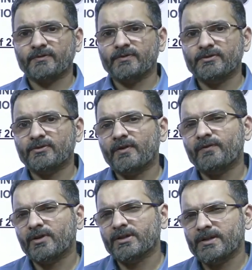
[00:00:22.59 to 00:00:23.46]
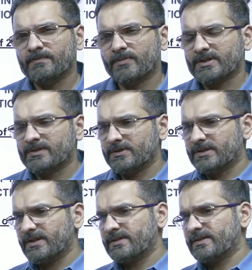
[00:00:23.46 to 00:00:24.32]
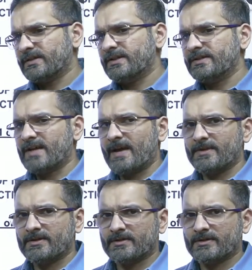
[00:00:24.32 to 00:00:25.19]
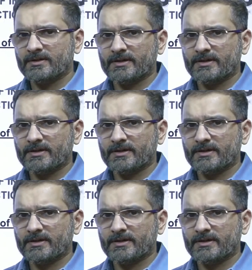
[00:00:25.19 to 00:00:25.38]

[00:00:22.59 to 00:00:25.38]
of view of all the possible things that the examiner